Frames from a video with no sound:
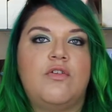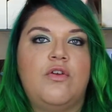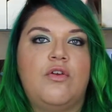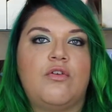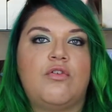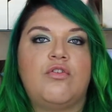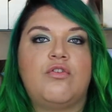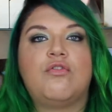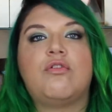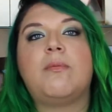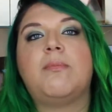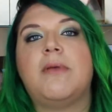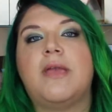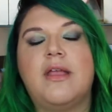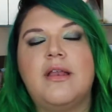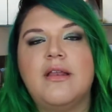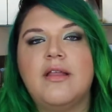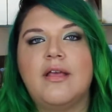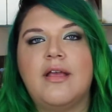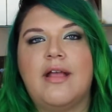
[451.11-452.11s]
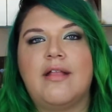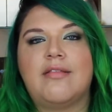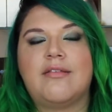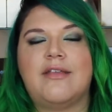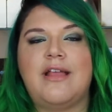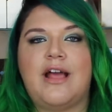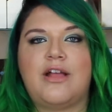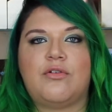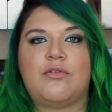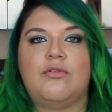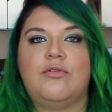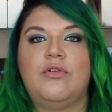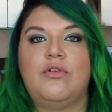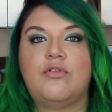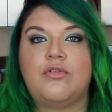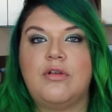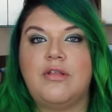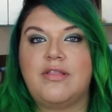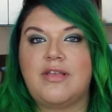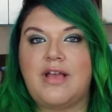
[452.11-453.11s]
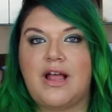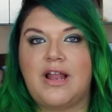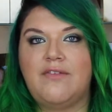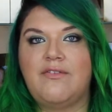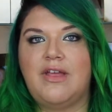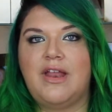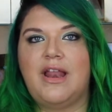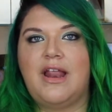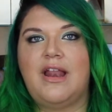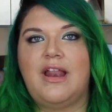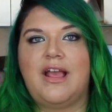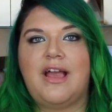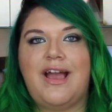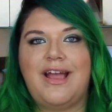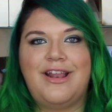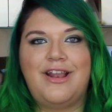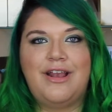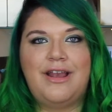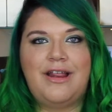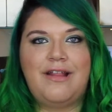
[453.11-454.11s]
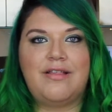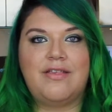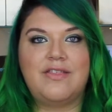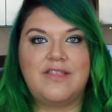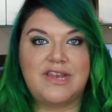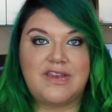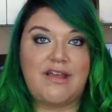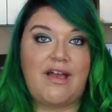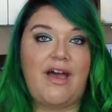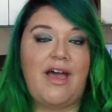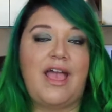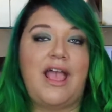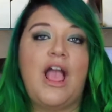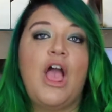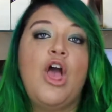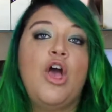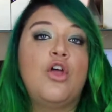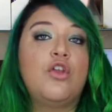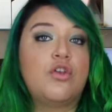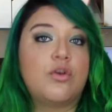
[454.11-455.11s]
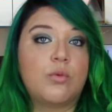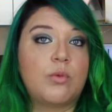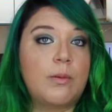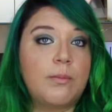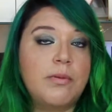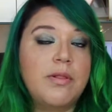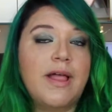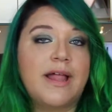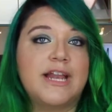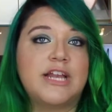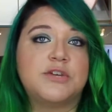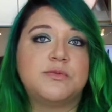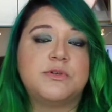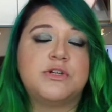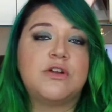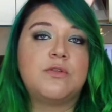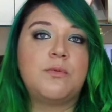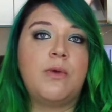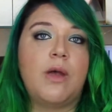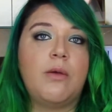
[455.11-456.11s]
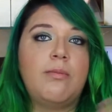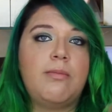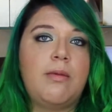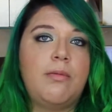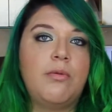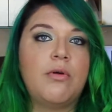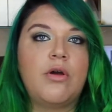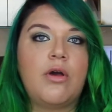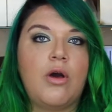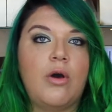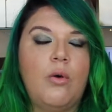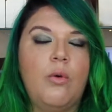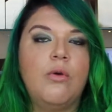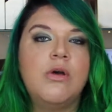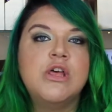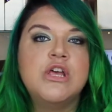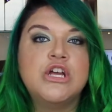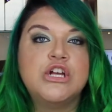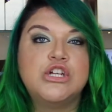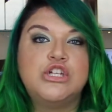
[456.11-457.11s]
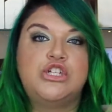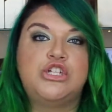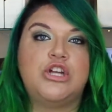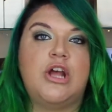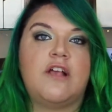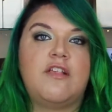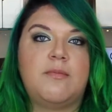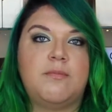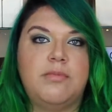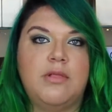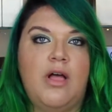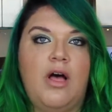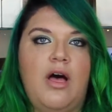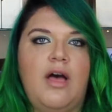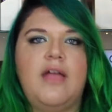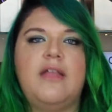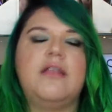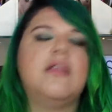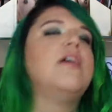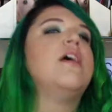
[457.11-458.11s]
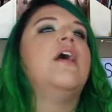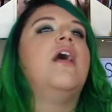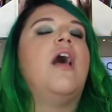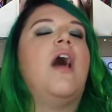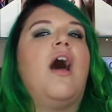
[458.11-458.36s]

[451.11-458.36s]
you're stripping its natural nutrients out of it, and it kind of needs the dye to replenish, which is why when people go just blonde,